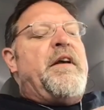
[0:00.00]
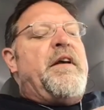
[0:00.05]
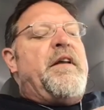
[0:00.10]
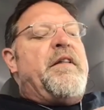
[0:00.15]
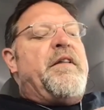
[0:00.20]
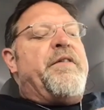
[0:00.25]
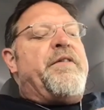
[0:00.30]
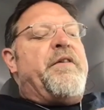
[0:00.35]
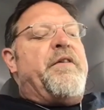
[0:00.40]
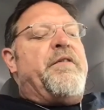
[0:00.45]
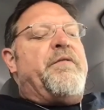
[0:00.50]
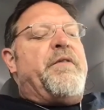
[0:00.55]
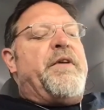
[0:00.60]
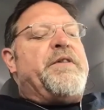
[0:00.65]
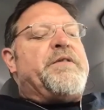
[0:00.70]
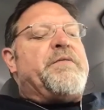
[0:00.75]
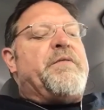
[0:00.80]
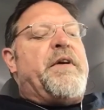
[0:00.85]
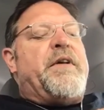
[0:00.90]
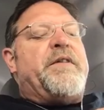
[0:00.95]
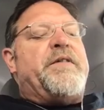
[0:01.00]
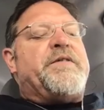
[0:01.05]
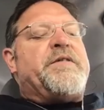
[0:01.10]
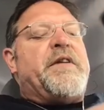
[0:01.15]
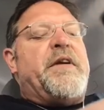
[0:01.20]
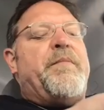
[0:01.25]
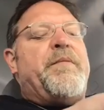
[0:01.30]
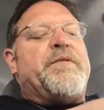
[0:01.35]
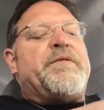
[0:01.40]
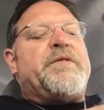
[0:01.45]
The third reason why the
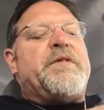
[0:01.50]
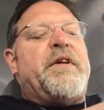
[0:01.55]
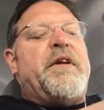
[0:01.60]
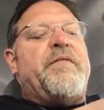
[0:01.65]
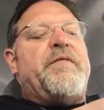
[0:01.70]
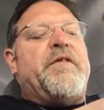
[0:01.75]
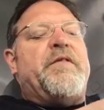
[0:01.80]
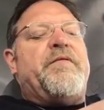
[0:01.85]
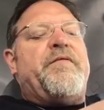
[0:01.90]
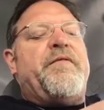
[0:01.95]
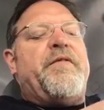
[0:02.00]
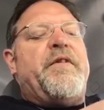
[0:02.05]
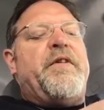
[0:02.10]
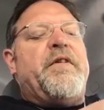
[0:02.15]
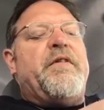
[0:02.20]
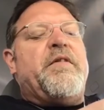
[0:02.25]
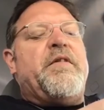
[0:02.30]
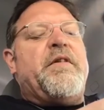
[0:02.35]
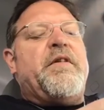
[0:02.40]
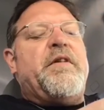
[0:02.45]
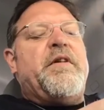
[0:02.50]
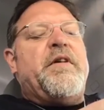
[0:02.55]
disciples should have no fear,